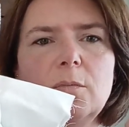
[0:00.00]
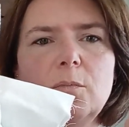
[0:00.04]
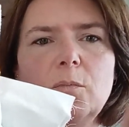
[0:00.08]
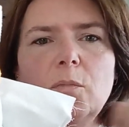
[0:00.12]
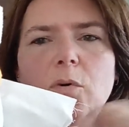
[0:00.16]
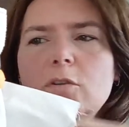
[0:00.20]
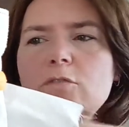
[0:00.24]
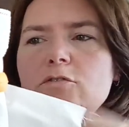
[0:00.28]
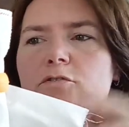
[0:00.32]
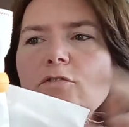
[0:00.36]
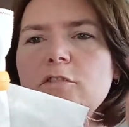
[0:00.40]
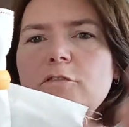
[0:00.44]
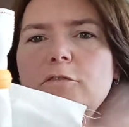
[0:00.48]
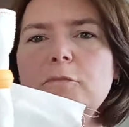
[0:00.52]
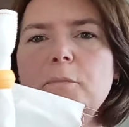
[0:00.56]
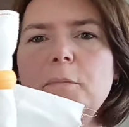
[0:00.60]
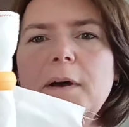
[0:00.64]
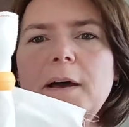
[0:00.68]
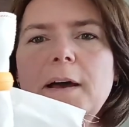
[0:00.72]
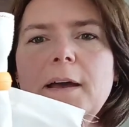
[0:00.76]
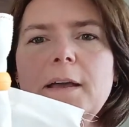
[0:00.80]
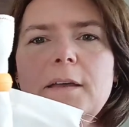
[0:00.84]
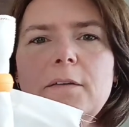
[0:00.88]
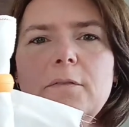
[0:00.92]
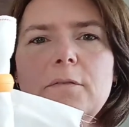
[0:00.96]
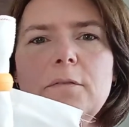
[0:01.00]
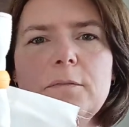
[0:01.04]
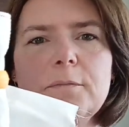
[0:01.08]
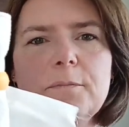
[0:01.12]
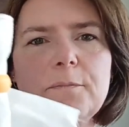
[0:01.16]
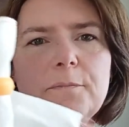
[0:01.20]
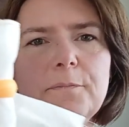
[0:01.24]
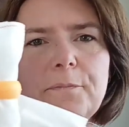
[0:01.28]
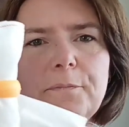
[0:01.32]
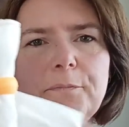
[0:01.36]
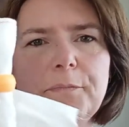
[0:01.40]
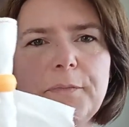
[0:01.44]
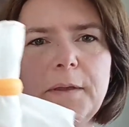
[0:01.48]
most of my
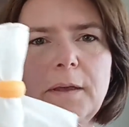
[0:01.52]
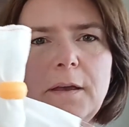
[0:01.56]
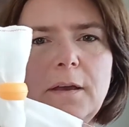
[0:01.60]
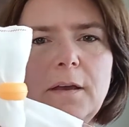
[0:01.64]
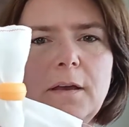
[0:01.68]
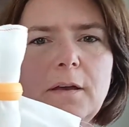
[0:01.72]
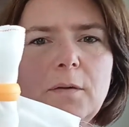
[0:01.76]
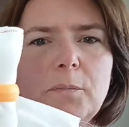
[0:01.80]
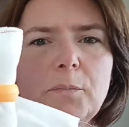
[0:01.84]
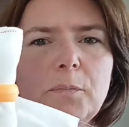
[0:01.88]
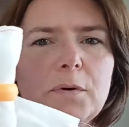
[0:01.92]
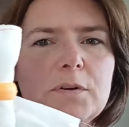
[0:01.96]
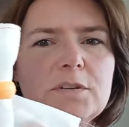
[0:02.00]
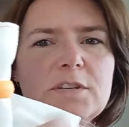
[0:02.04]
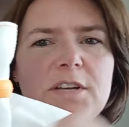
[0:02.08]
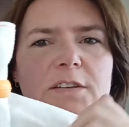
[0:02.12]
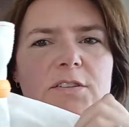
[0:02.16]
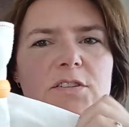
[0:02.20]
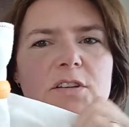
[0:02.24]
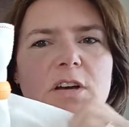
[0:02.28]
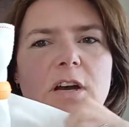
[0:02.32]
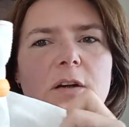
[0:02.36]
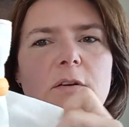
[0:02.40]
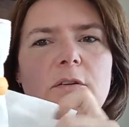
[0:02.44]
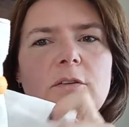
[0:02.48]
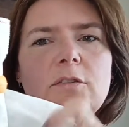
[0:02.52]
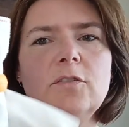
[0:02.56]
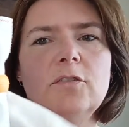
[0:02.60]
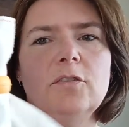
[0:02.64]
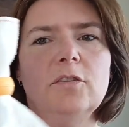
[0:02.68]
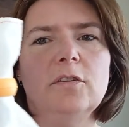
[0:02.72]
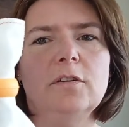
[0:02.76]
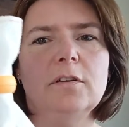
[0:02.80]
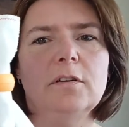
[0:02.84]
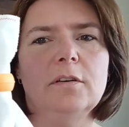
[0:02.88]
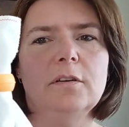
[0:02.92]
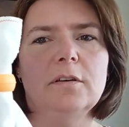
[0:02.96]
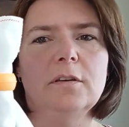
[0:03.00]
projects aren't